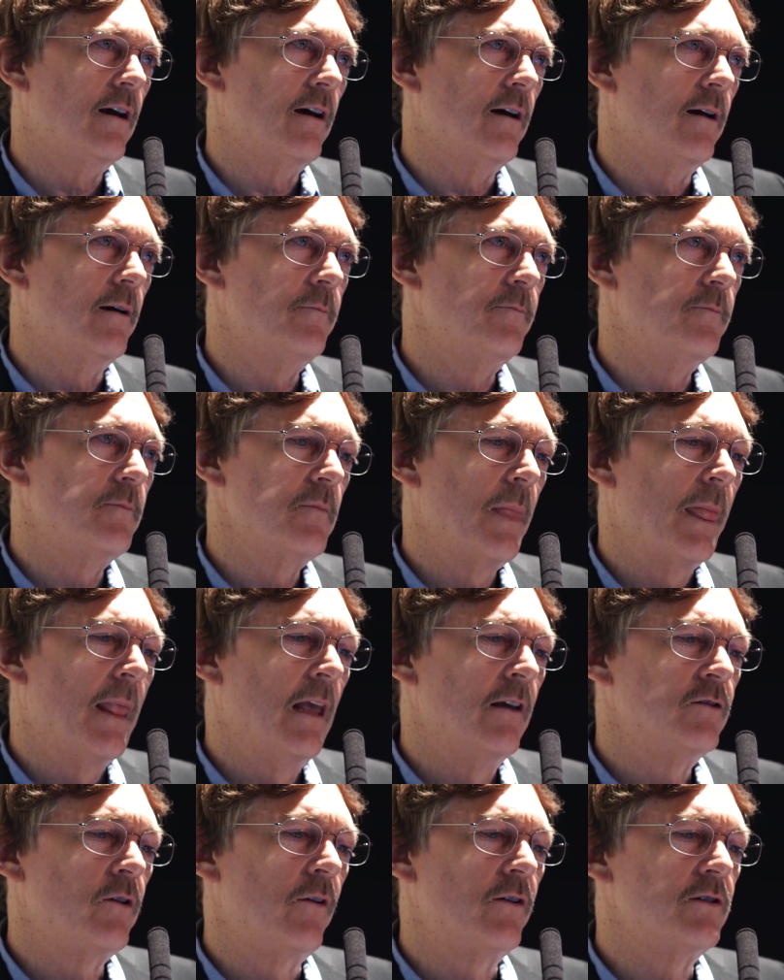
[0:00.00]

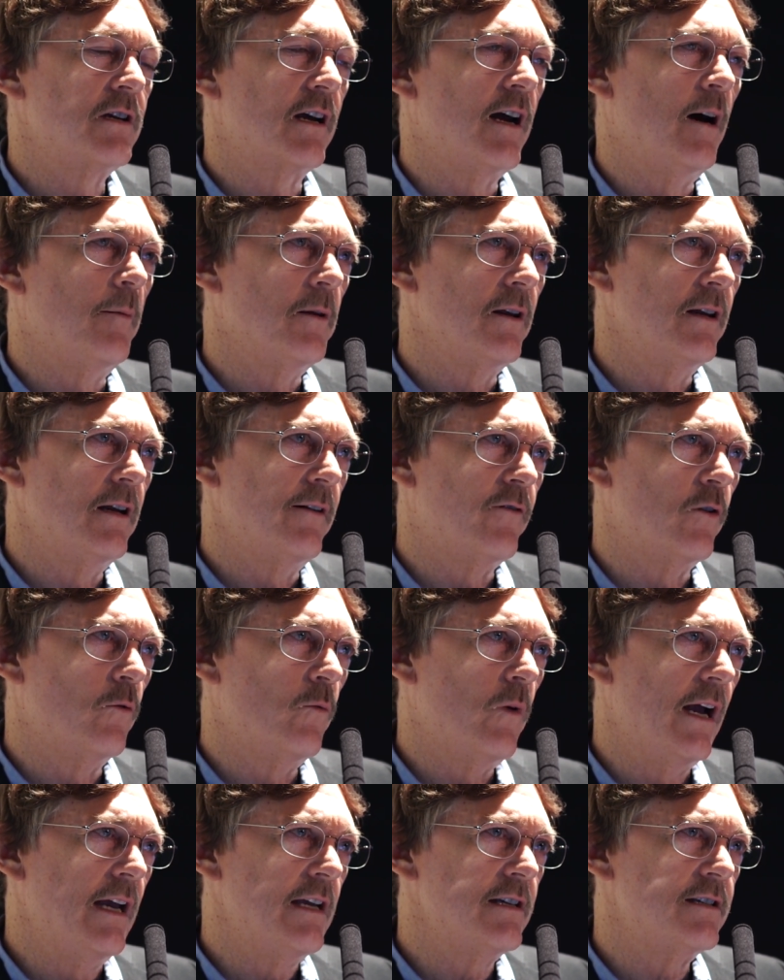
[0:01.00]
So there's a couple of
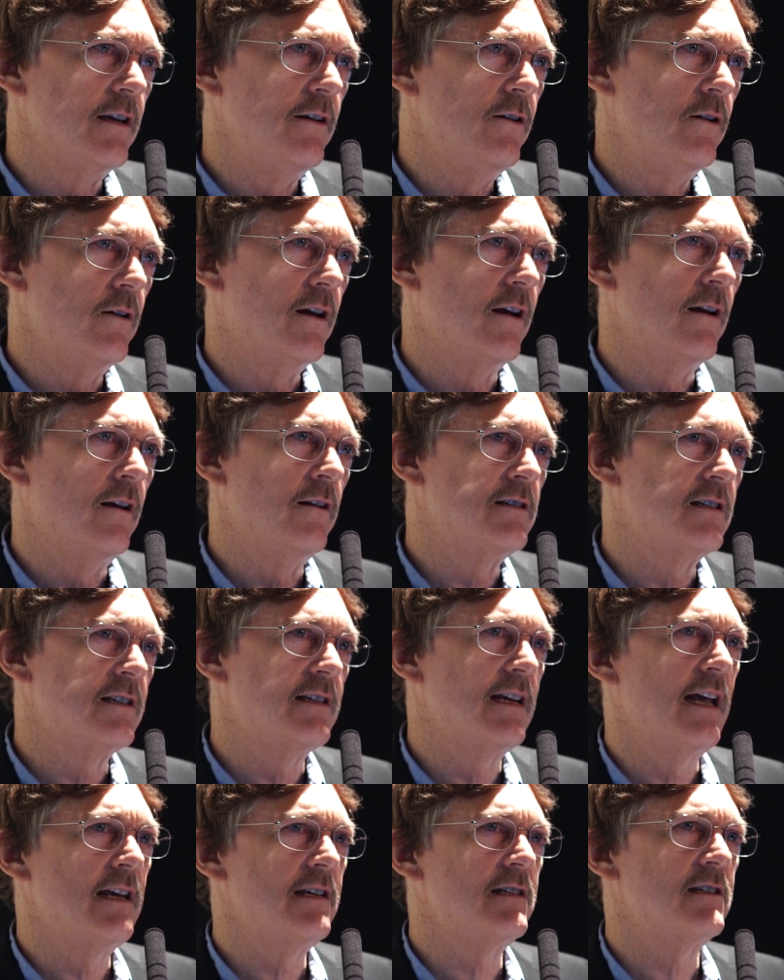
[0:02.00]
different ways that you can
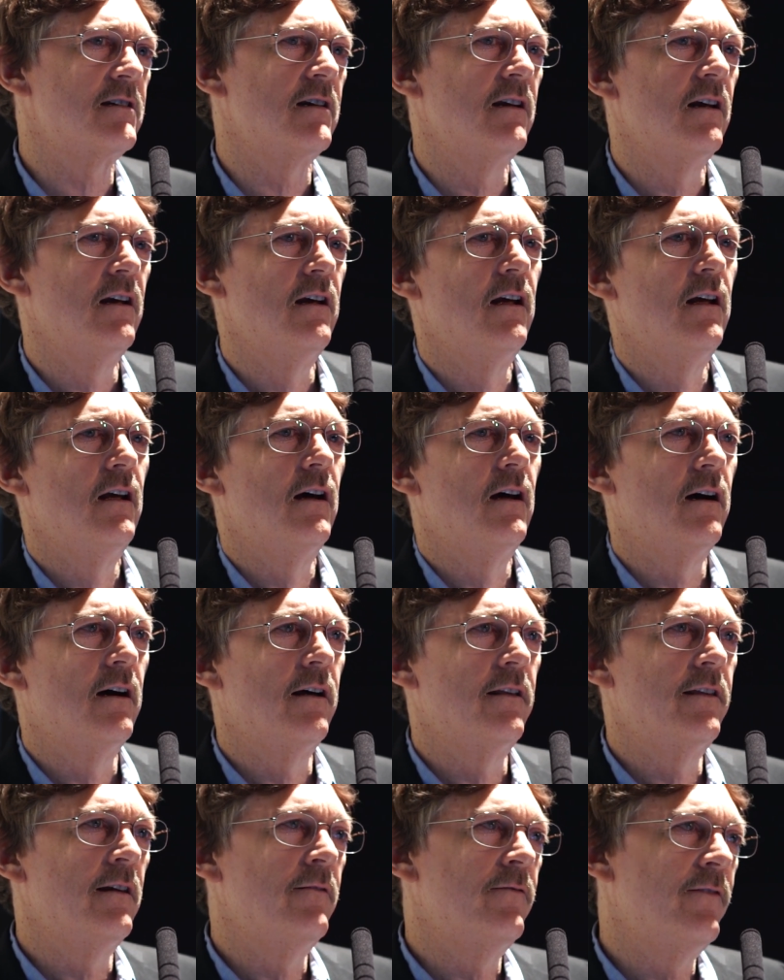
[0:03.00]
assess
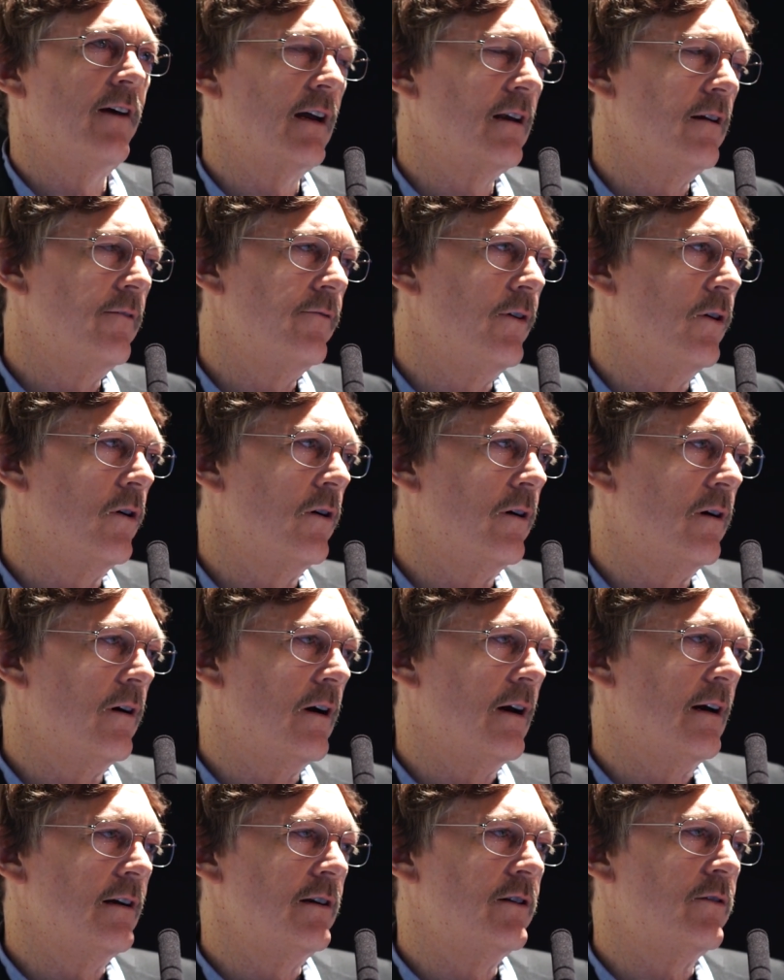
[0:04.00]
the effect of
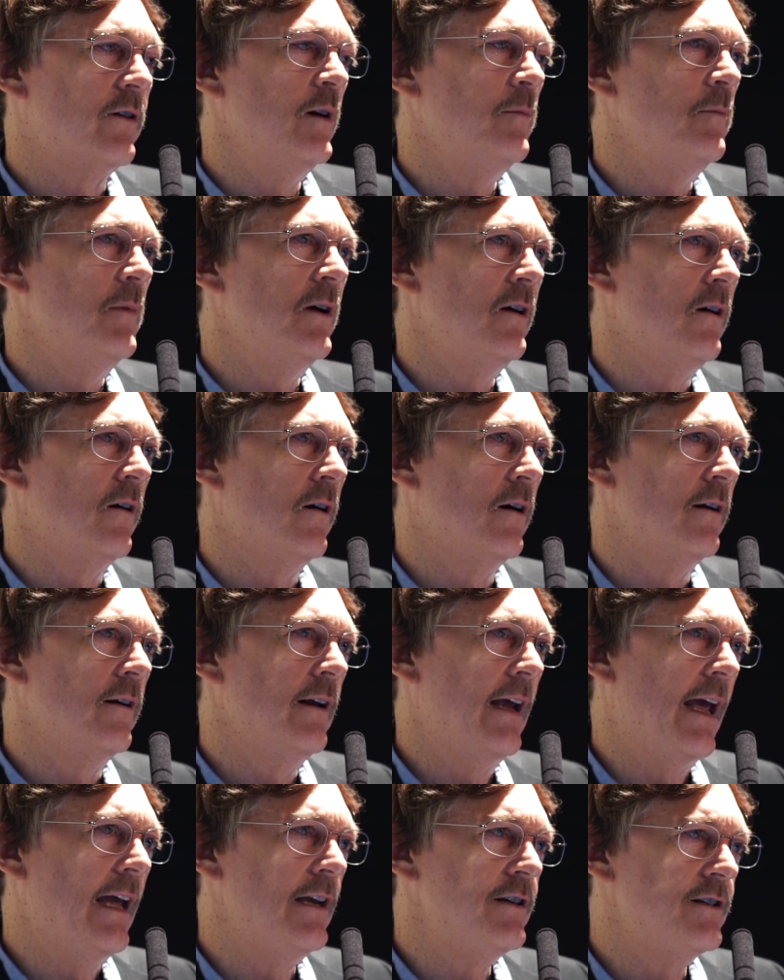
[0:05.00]
your treatment
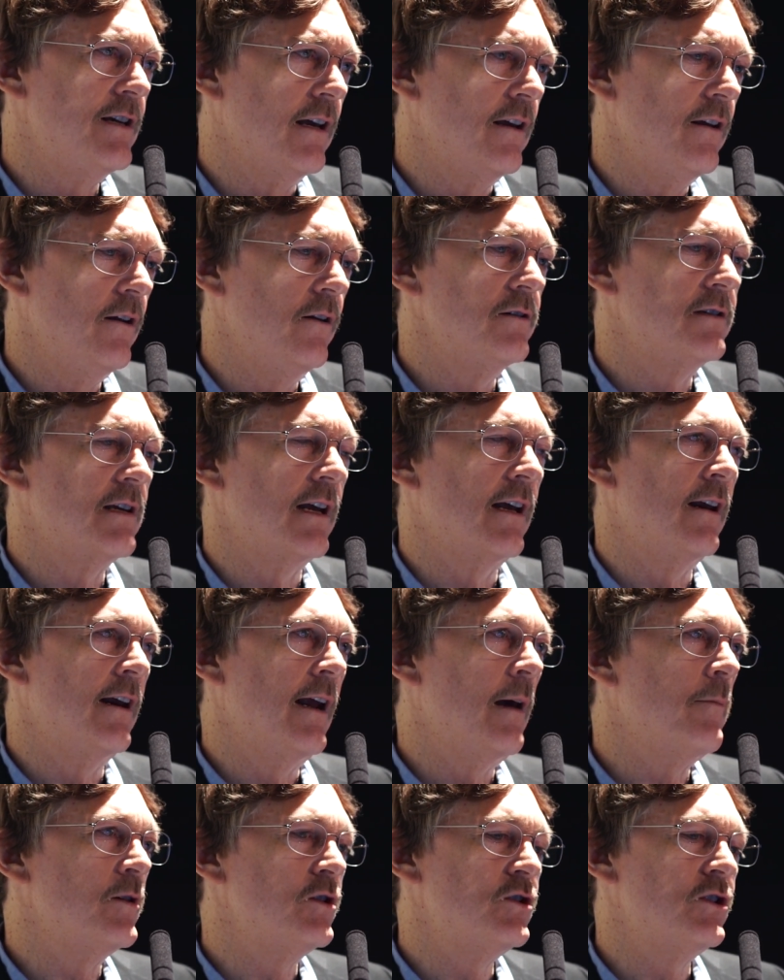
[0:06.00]
on aging using an
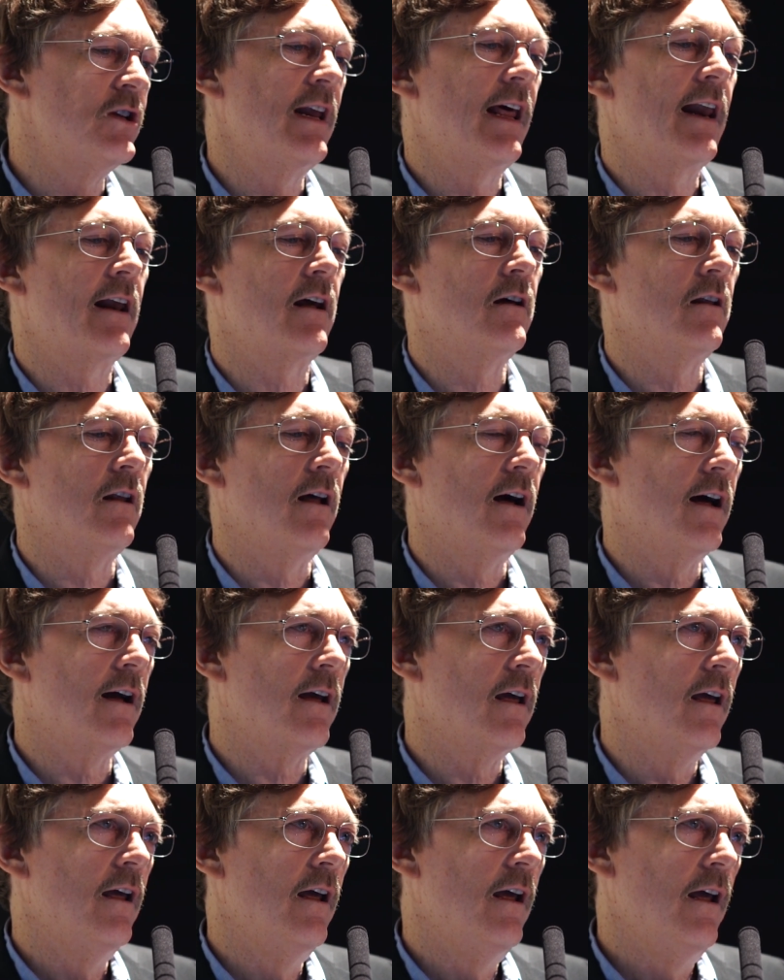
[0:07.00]
epigenetic
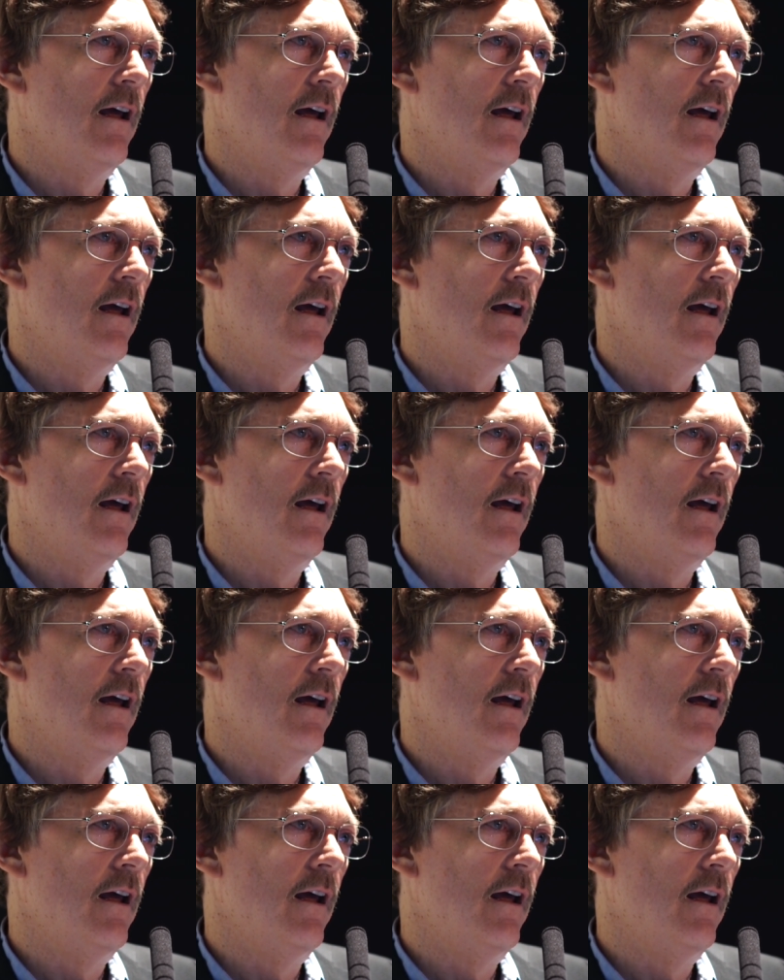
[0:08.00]
clock.